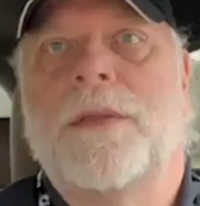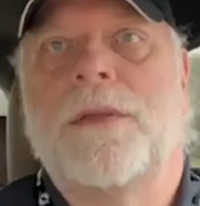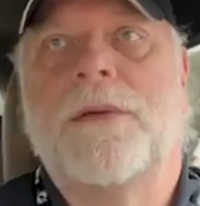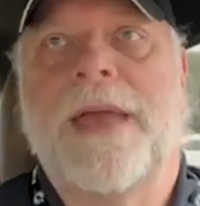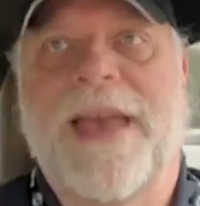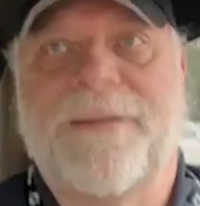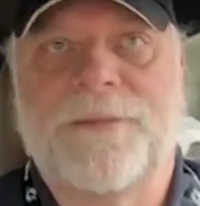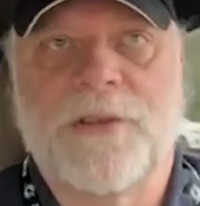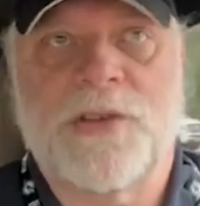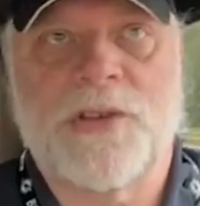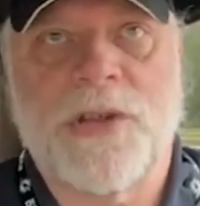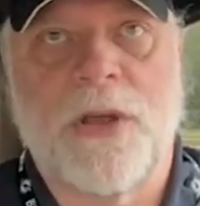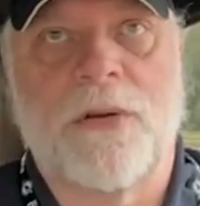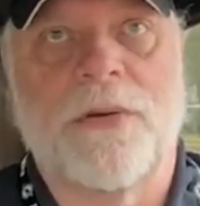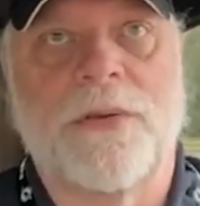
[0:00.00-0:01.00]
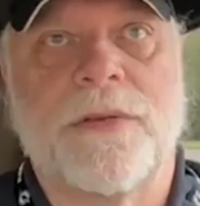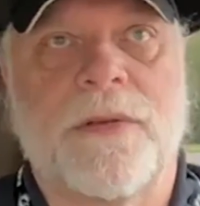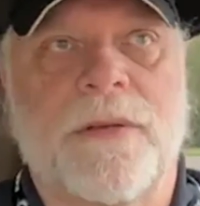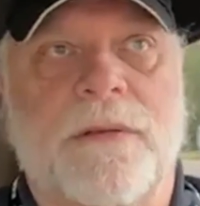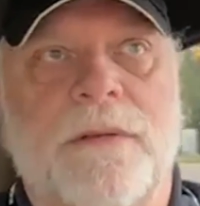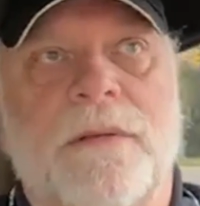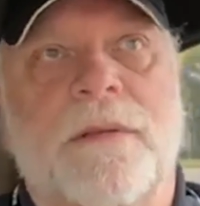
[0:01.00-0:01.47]
you have to show
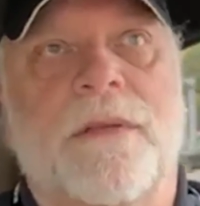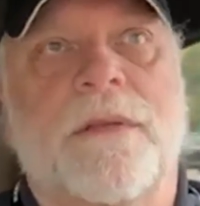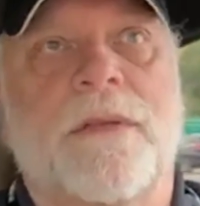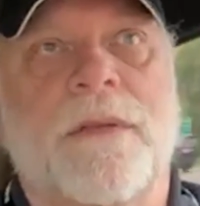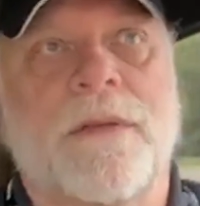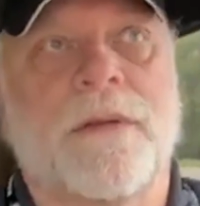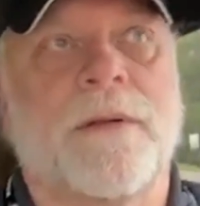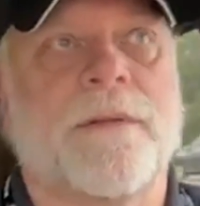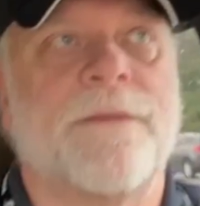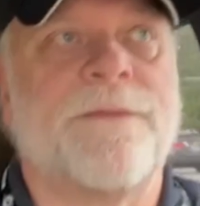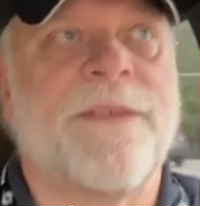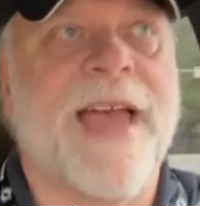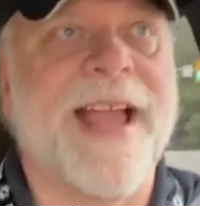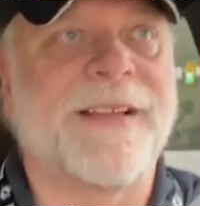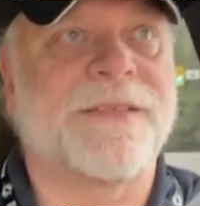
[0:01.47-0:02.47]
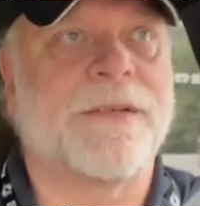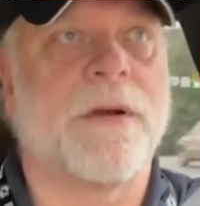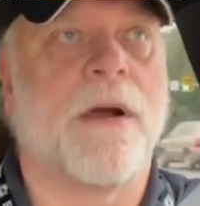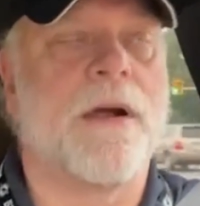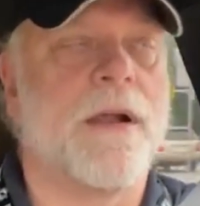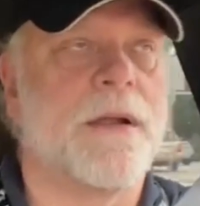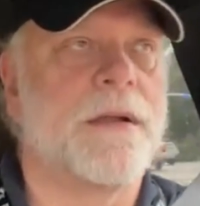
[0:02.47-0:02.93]
your your vax
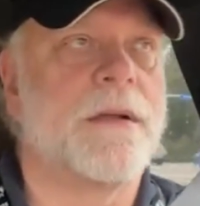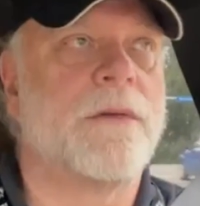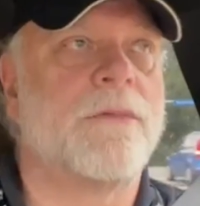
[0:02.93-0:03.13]
card